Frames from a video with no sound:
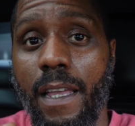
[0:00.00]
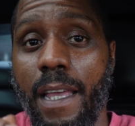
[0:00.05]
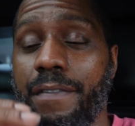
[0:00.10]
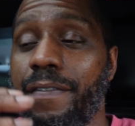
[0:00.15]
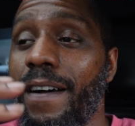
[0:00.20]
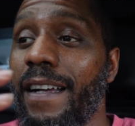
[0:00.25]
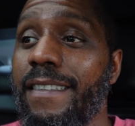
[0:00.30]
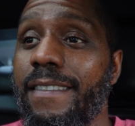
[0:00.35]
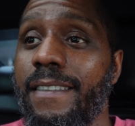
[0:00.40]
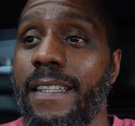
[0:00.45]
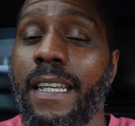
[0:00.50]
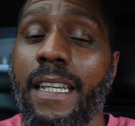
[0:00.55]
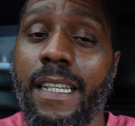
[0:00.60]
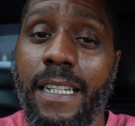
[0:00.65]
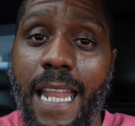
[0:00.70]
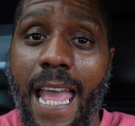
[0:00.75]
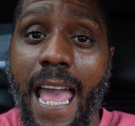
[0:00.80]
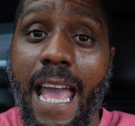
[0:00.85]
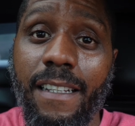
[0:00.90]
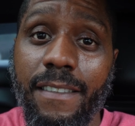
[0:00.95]
If I
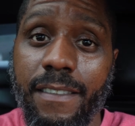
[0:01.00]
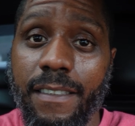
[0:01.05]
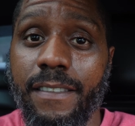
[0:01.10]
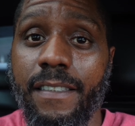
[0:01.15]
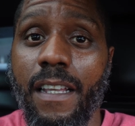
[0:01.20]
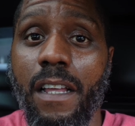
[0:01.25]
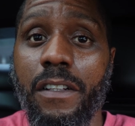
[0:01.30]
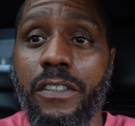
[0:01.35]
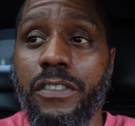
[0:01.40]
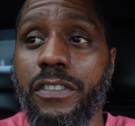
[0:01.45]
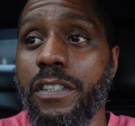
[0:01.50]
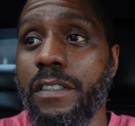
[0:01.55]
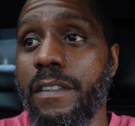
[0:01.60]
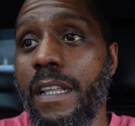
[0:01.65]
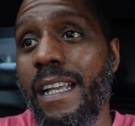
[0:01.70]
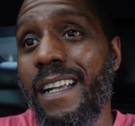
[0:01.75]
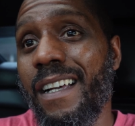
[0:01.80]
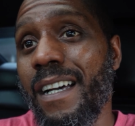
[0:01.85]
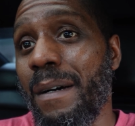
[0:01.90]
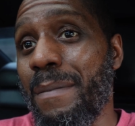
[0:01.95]
didn't ask the sellers could
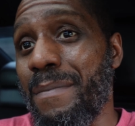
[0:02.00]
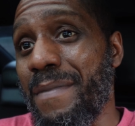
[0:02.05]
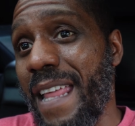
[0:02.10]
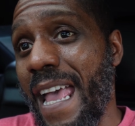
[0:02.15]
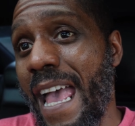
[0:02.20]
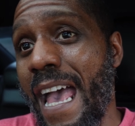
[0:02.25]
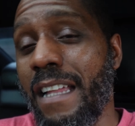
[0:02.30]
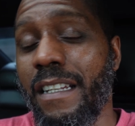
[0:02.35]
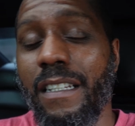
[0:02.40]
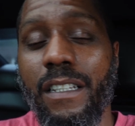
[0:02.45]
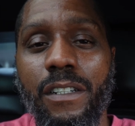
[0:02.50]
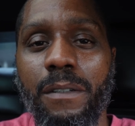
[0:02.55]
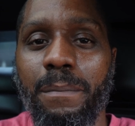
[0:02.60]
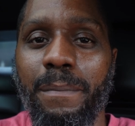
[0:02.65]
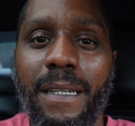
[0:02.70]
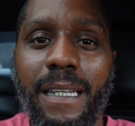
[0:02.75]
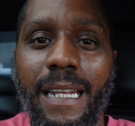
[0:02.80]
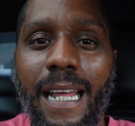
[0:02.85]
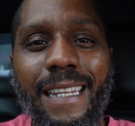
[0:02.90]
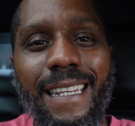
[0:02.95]
they come down a little
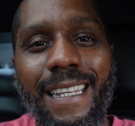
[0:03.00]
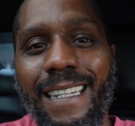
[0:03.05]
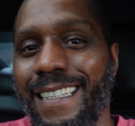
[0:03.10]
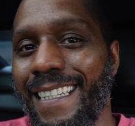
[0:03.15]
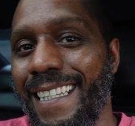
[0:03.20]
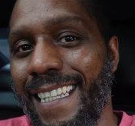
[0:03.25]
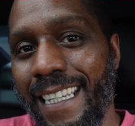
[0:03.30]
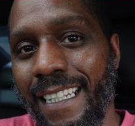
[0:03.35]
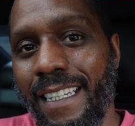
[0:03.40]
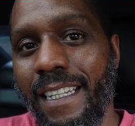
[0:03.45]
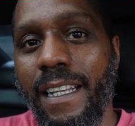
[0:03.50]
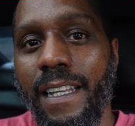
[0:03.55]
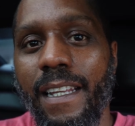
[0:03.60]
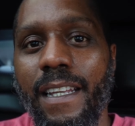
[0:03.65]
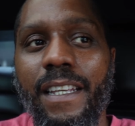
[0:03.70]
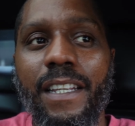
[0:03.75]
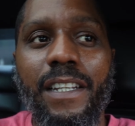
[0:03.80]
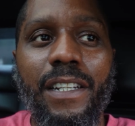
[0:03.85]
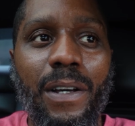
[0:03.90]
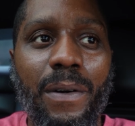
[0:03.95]
bit, I didn't get,
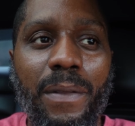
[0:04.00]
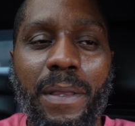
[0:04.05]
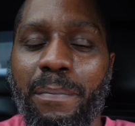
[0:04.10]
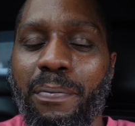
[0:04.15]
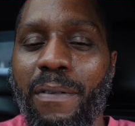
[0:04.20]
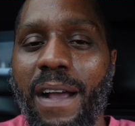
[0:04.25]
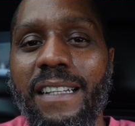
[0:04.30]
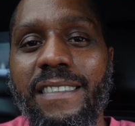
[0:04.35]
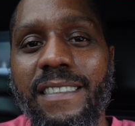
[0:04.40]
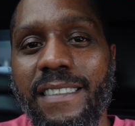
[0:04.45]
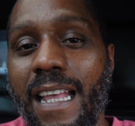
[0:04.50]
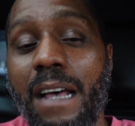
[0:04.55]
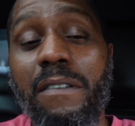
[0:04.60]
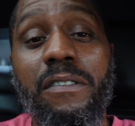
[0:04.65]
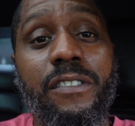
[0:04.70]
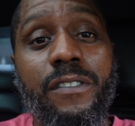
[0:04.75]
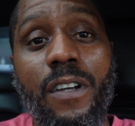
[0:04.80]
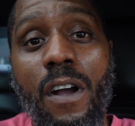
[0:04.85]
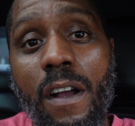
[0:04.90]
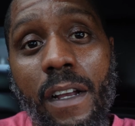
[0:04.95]
you know, the prices I
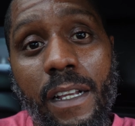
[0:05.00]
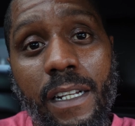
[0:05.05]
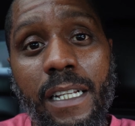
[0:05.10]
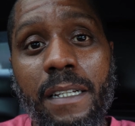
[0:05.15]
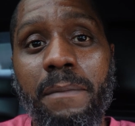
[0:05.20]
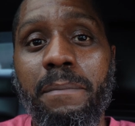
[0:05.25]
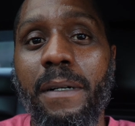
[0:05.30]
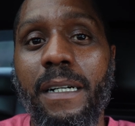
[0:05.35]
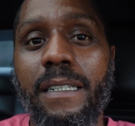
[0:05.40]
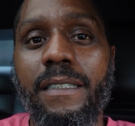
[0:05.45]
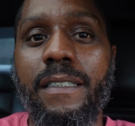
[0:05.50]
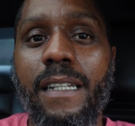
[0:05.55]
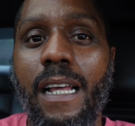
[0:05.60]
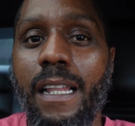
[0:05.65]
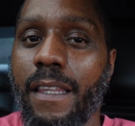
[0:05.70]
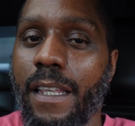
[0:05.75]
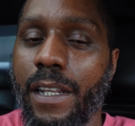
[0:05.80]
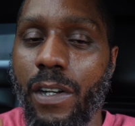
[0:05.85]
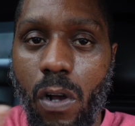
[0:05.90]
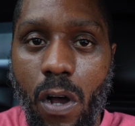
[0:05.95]
was targeting, but a
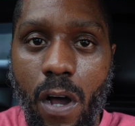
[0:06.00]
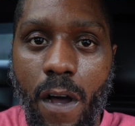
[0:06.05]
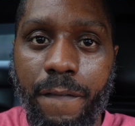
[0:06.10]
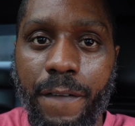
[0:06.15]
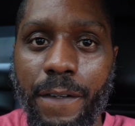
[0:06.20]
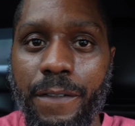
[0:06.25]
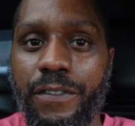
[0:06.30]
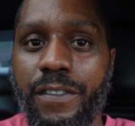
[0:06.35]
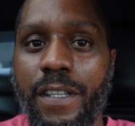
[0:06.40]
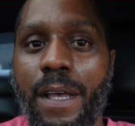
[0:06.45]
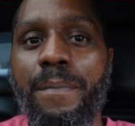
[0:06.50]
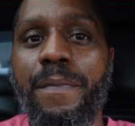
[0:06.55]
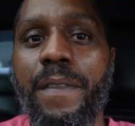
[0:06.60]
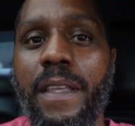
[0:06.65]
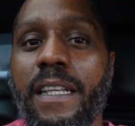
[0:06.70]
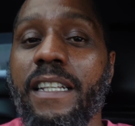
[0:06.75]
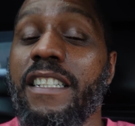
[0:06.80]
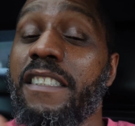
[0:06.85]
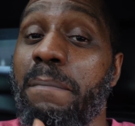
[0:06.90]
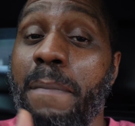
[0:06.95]
little off of
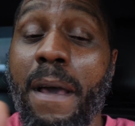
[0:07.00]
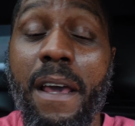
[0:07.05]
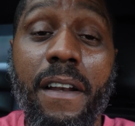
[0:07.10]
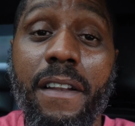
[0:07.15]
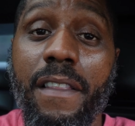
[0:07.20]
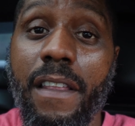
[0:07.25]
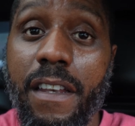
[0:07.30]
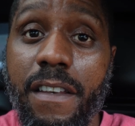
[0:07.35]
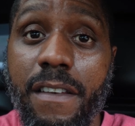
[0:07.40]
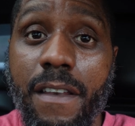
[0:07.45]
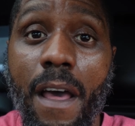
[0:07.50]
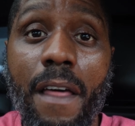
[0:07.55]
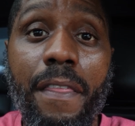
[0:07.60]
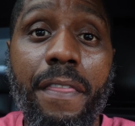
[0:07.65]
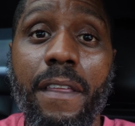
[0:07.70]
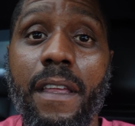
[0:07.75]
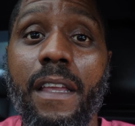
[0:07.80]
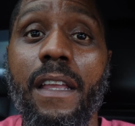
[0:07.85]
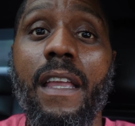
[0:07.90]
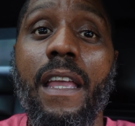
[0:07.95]
something is better than
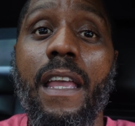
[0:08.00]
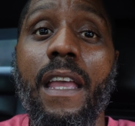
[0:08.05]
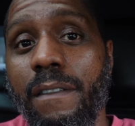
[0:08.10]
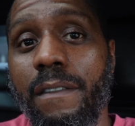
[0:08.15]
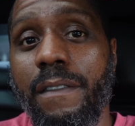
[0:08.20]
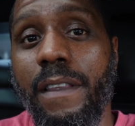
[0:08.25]
nothing.